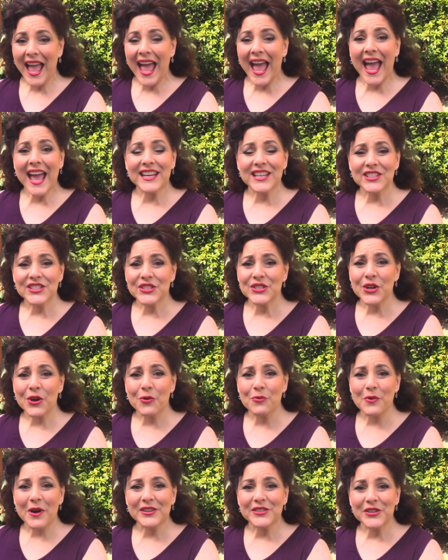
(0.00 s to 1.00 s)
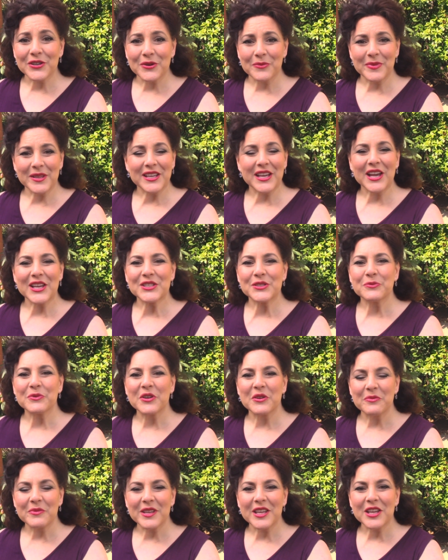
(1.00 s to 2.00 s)
And it's no wonder because
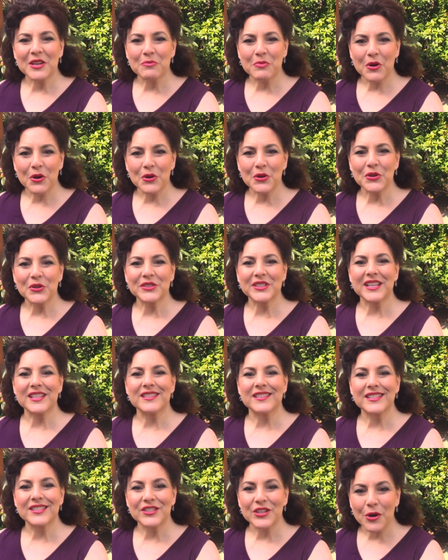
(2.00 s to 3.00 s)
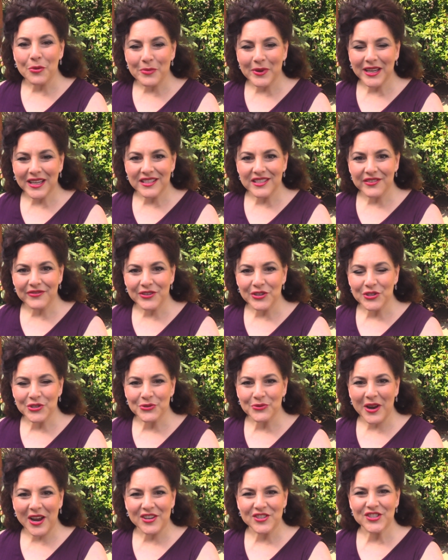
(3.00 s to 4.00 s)
we're being pulled in so many different
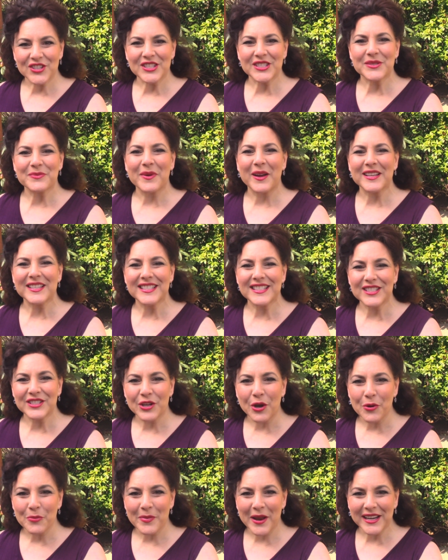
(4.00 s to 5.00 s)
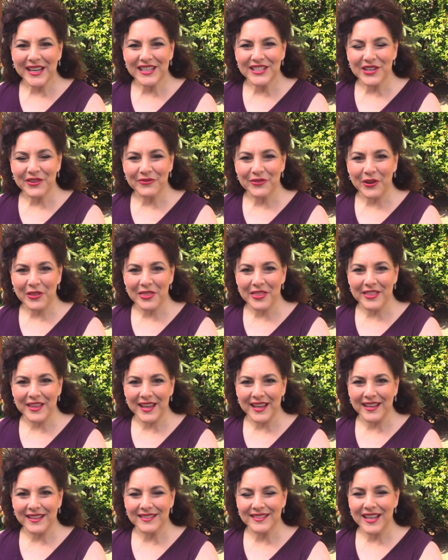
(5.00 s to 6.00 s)
directions by so many different
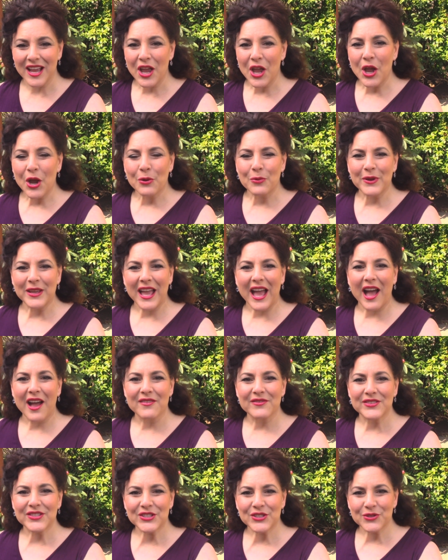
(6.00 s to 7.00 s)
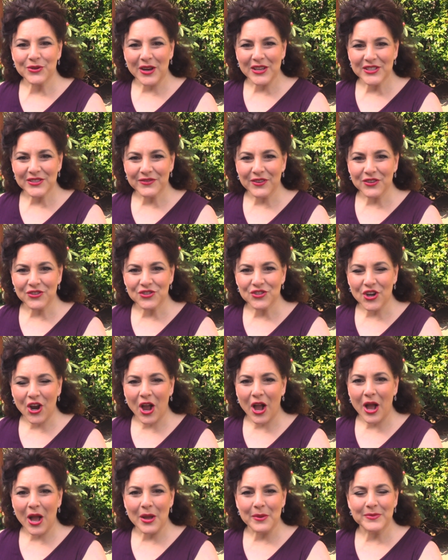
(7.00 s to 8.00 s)
things. We have stressful
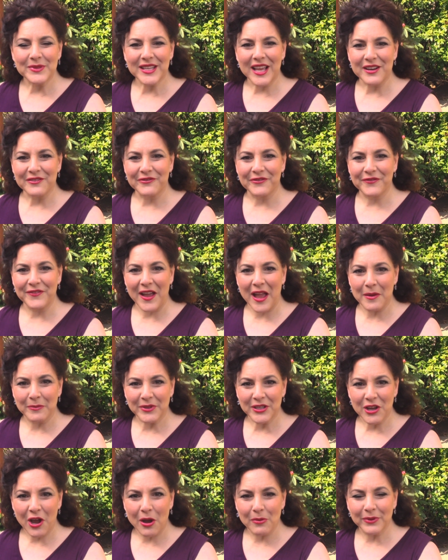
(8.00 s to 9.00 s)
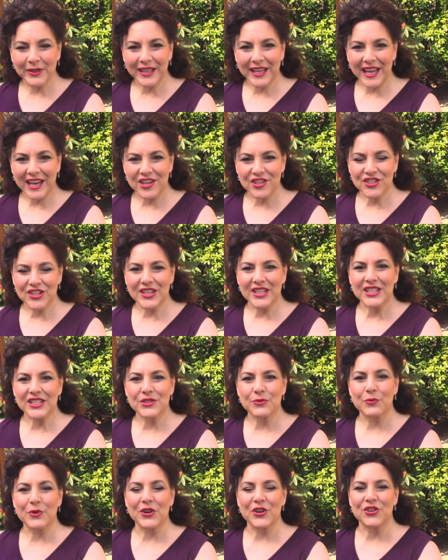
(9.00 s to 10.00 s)
jobs and family
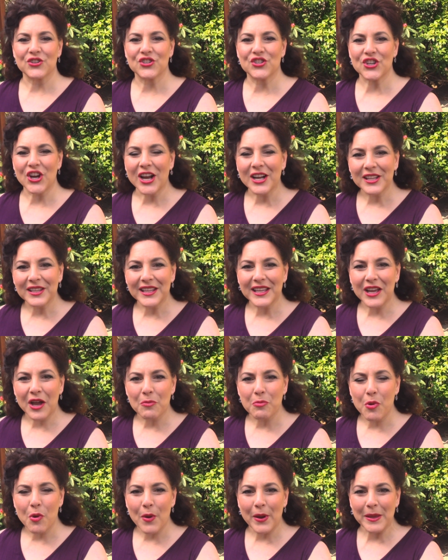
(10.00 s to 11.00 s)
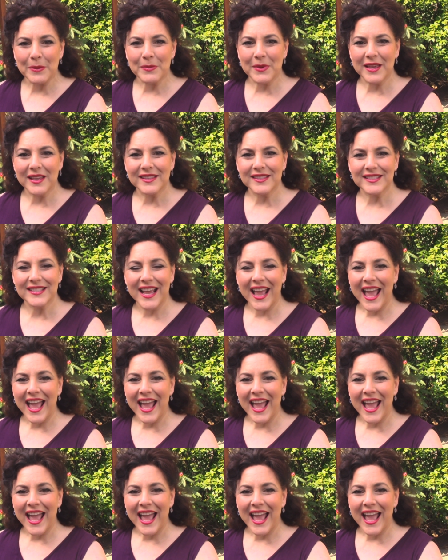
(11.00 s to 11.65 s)
obligations, we're juggling appointments,